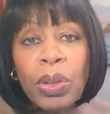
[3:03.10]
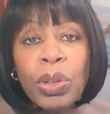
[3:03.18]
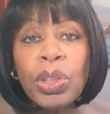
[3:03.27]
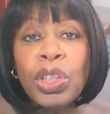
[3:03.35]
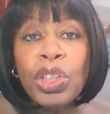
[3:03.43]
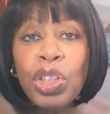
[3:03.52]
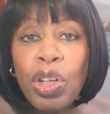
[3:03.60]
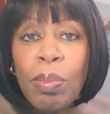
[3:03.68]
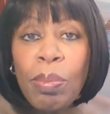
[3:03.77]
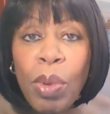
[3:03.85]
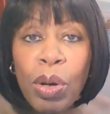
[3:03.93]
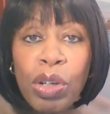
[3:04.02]
good and you
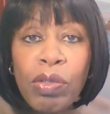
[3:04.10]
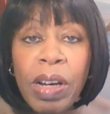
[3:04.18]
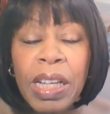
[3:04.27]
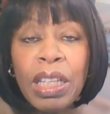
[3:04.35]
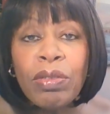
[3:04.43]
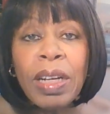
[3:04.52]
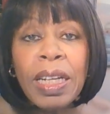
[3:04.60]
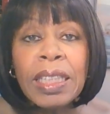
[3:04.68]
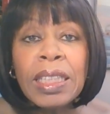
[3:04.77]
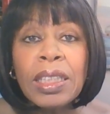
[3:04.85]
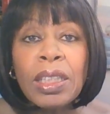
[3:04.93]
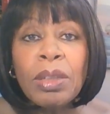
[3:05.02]
can moderate the
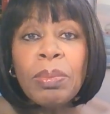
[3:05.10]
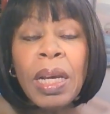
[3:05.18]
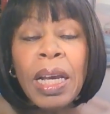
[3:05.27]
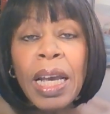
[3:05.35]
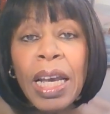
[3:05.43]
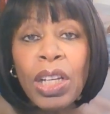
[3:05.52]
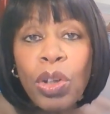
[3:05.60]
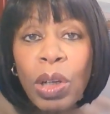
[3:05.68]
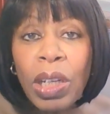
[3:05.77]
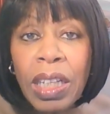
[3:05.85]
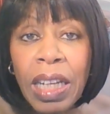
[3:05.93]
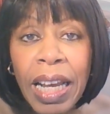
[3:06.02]
racism in your
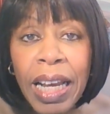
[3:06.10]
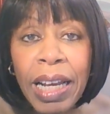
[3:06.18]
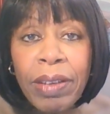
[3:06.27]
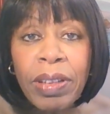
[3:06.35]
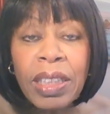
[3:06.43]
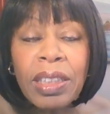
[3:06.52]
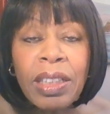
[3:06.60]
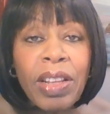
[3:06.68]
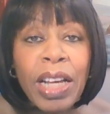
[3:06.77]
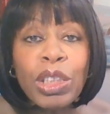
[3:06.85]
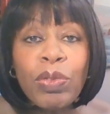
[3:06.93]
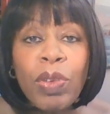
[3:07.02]
little areas
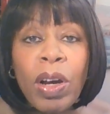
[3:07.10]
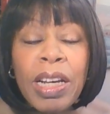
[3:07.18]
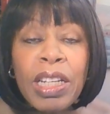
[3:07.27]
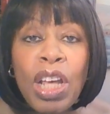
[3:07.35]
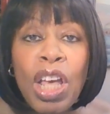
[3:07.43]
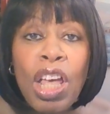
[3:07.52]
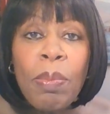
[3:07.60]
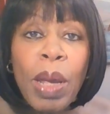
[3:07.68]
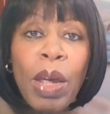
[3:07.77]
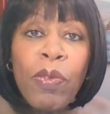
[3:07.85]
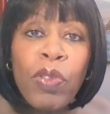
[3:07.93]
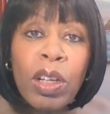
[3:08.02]
that's fine
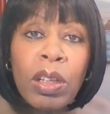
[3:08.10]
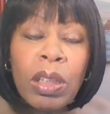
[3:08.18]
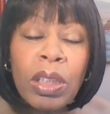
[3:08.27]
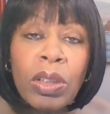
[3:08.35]
but if the